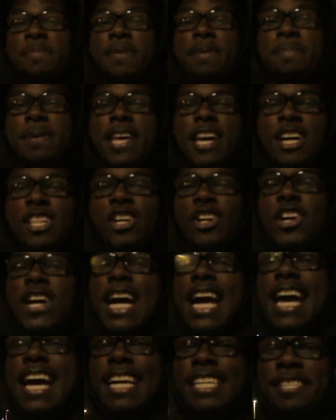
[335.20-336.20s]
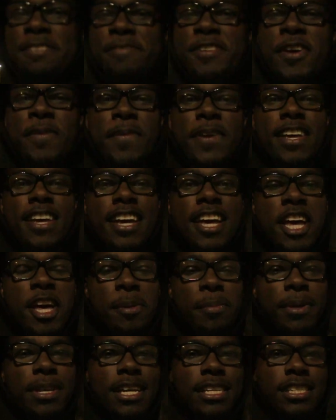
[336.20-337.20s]
saying, BBL on her head. You feel me?
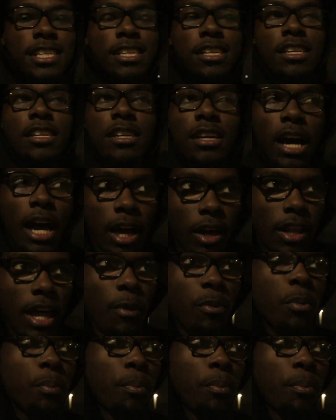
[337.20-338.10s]
But listen, I ain't gonna lie, we